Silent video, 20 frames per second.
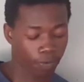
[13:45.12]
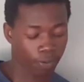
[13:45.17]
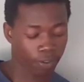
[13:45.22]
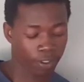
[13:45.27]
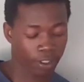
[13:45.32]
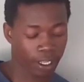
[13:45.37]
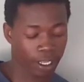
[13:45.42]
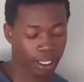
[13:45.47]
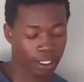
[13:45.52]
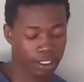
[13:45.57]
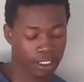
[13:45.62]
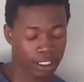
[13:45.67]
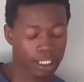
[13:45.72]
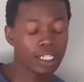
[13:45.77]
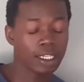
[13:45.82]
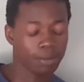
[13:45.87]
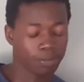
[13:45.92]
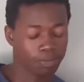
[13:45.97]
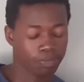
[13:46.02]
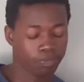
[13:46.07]
the
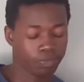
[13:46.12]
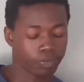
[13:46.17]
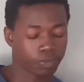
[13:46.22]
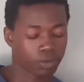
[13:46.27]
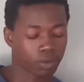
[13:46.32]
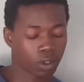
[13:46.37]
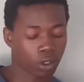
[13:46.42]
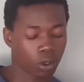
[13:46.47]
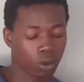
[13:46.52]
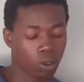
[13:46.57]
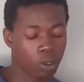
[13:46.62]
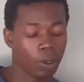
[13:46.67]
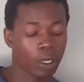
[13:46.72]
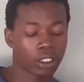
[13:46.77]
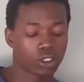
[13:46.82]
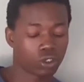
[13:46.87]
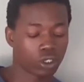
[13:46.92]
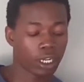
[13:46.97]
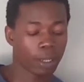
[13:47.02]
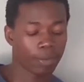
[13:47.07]
C, we
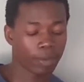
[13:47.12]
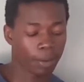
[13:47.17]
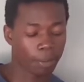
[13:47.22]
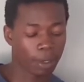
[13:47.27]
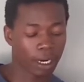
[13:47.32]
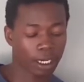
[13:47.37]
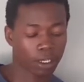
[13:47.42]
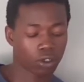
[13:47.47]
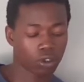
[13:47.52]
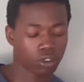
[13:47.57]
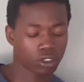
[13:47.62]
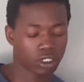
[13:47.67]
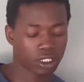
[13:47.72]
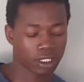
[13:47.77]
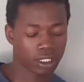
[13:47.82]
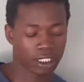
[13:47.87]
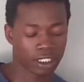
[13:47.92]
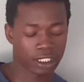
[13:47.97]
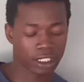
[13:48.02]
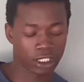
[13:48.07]
want to name the black notes.
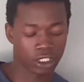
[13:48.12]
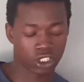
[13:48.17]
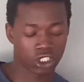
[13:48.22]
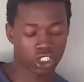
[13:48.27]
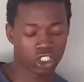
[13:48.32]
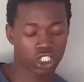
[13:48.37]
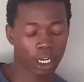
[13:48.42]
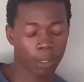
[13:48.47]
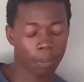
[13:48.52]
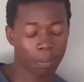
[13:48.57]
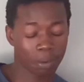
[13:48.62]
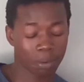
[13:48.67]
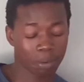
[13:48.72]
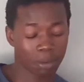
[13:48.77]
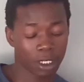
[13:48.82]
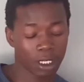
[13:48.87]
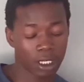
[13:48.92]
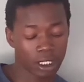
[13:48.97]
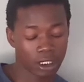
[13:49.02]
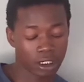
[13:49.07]
This is C sharp,
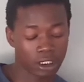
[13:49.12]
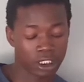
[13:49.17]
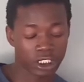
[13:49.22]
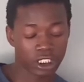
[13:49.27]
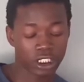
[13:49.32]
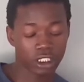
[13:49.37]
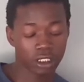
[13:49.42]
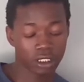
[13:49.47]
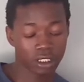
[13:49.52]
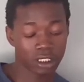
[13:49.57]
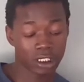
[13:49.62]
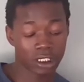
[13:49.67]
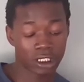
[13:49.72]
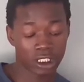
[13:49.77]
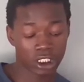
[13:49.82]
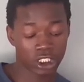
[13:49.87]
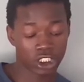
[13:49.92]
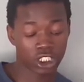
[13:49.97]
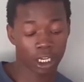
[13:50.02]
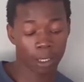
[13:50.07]
D,
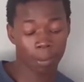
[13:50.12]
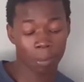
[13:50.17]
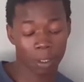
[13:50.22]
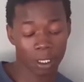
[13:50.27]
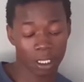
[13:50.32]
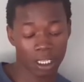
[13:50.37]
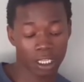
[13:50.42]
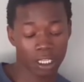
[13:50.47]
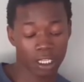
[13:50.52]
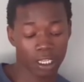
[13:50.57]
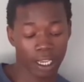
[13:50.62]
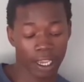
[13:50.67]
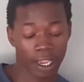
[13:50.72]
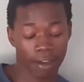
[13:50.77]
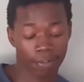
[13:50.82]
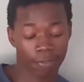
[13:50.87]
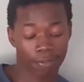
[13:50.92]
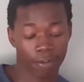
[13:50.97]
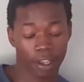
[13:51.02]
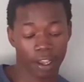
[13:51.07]
D sharp, E,
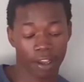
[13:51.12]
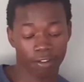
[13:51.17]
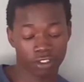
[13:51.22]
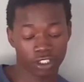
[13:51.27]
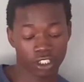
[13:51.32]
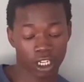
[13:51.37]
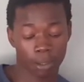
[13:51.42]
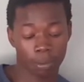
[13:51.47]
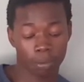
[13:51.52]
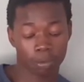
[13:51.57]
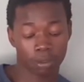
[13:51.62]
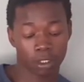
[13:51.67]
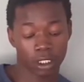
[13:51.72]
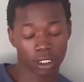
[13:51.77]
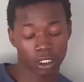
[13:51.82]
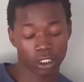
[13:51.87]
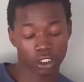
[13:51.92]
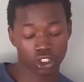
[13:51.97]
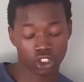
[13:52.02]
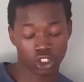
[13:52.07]
F, F sharp,
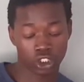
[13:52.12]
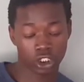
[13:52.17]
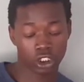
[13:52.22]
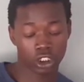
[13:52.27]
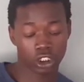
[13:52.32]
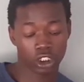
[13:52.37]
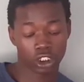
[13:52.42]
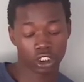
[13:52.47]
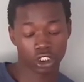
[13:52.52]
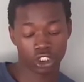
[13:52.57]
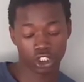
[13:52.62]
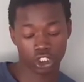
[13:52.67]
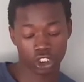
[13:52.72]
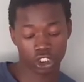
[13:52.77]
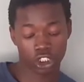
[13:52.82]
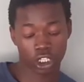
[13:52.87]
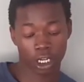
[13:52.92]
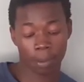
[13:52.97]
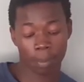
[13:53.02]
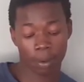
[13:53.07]
G, G
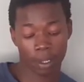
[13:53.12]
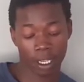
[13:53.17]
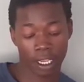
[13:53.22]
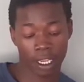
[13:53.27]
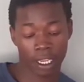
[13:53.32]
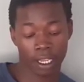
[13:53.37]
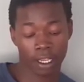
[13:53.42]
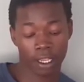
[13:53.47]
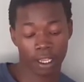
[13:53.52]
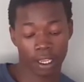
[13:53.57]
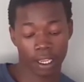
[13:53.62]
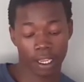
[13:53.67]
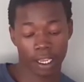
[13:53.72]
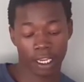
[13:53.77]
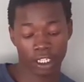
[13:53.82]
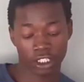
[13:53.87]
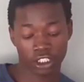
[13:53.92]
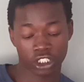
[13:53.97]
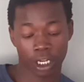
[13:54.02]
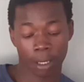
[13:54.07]
sharp,
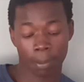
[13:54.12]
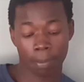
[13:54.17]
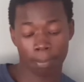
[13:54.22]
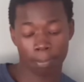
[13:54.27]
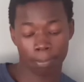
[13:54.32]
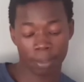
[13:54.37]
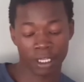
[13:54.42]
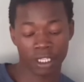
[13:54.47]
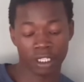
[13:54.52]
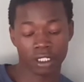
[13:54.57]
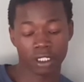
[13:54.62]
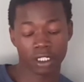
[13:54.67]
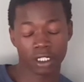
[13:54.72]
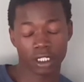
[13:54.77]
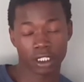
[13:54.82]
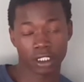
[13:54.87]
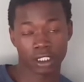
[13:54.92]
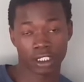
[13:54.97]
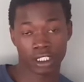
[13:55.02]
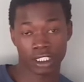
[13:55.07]
A sharp, B,
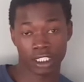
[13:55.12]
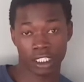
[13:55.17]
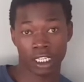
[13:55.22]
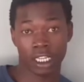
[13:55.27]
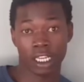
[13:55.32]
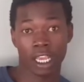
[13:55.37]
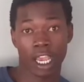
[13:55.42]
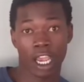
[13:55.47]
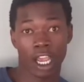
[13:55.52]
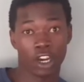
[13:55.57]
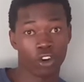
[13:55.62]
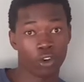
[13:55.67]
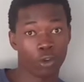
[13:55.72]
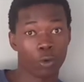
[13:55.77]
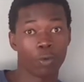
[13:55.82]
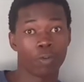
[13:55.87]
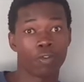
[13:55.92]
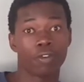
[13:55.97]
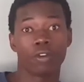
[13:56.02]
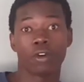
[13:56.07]
C. And
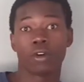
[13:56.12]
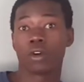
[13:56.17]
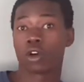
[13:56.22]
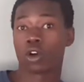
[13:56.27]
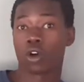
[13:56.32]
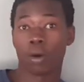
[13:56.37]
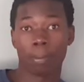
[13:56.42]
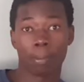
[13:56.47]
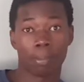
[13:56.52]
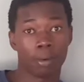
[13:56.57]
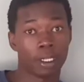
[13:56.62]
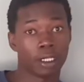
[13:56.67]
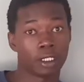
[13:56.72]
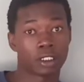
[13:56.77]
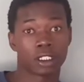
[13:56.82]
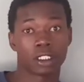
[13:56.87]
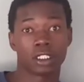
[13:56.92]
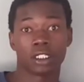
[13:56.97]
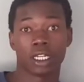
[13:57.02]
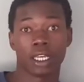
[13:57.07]
you've
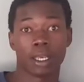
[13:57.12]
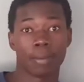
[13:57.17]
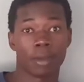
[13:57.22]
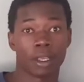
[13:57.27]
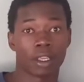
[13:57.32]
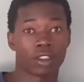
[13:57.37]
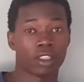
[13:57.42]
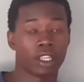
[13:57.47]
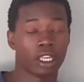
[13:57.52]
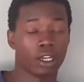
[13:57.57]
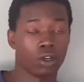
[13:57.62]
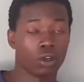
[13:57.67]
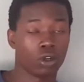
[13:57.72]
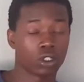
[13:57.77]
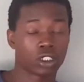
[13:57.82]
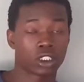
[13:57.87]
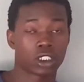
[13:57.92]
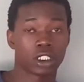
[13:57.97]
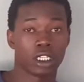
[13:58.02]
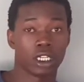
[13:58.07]
completed naming the
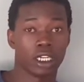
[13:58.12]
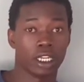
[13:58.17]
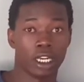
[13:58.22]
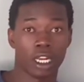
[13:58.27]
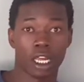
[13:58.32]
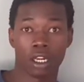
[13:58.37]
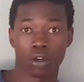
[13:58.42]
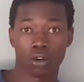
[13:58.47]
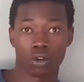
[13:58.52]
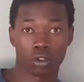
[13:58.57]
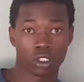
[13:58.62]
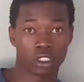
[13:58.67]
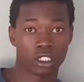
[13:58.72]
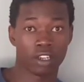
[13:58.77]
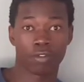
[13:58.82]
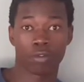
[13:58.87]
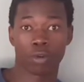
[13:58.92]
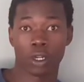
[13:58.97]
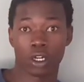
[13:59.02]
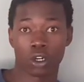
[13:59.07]
notes in an
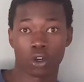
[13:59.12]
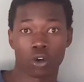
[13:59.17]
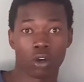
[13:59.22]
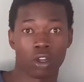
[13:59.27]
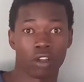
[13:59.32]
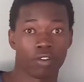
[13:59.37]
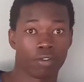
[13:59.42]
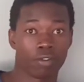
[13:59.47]
octave while going